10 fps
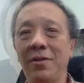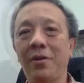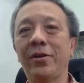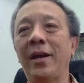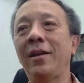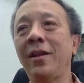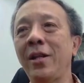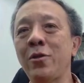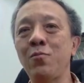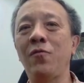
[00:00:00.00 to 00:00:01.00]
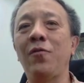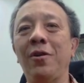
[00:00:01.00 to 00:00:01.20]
All right, let us move